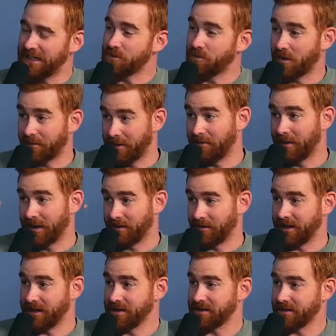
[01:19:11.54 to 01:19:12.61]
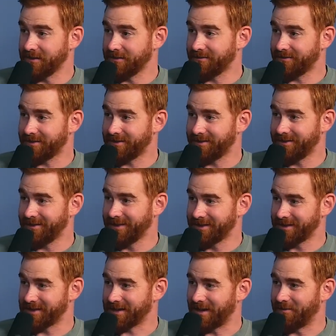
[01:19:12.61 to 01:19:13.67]
He's one of me, by the way. He's a
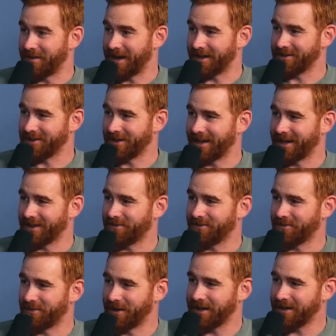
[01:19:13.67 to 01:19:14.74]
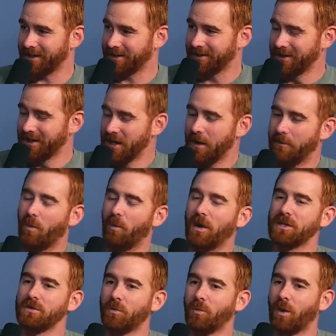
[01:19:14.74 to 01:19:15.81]
scumbag genetic freak. He is.
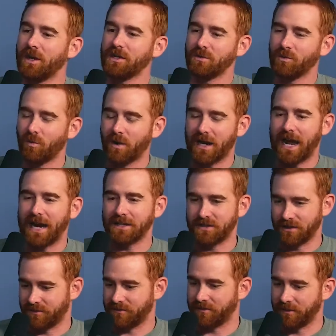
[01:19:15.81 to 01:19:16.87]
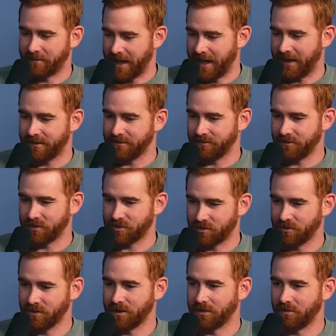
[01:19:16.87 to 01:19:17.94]
But what I took from that
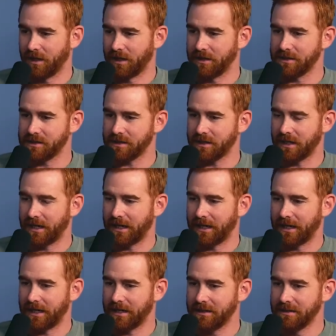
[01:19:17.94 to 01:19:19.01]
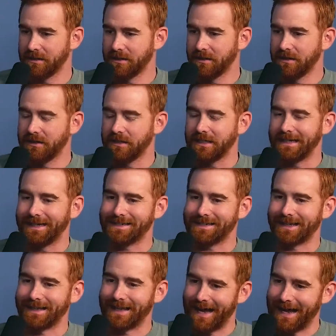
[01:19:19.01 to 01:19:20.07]
truly was it's
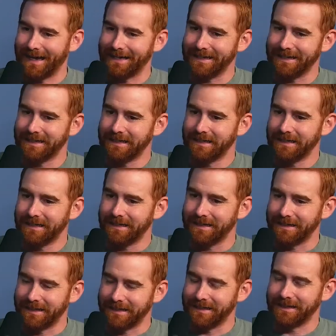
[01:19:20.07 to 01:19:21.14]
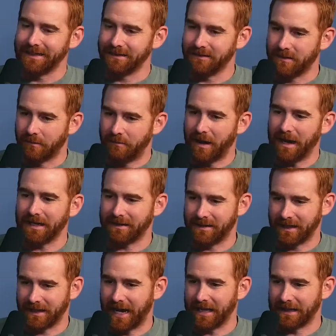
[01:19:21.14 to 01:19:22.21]
a lot the bucket
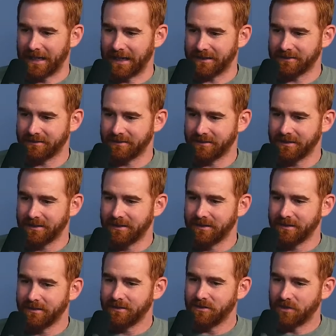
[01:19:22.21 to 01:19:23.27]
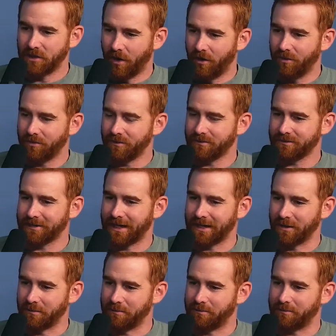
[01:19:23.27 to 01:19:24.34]
thing I liked. Don't let
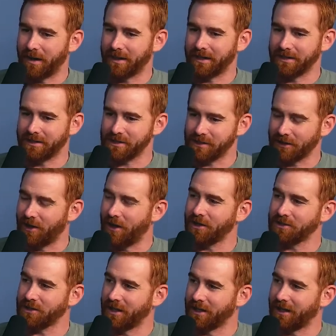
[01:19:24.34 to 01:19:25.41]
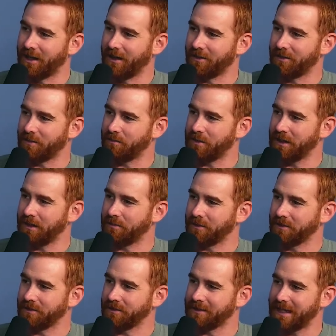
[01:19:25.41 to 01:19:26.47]
your bucket slosh on other people.
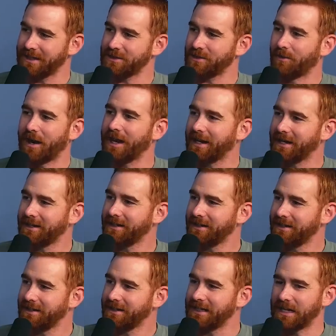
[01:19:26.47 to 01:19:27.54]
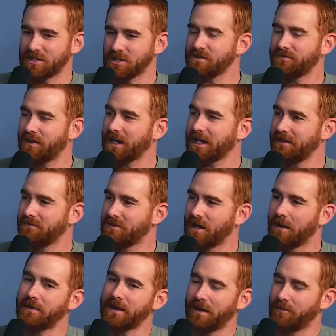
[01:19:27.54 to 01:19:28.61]
Yeah. That's great. Yeah. Yeah, just fucking
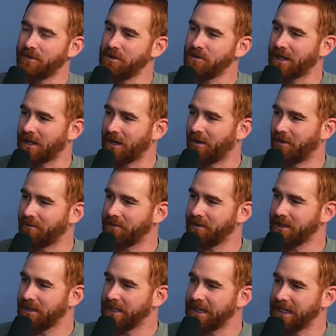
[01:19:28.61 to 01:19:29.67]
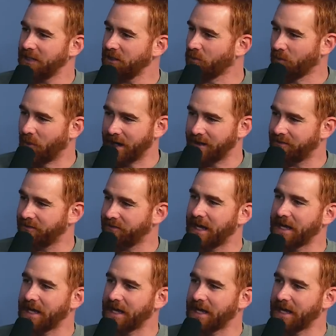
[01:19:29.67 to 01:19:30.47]
dump it out when you get home. Right. Hit your wife. Right.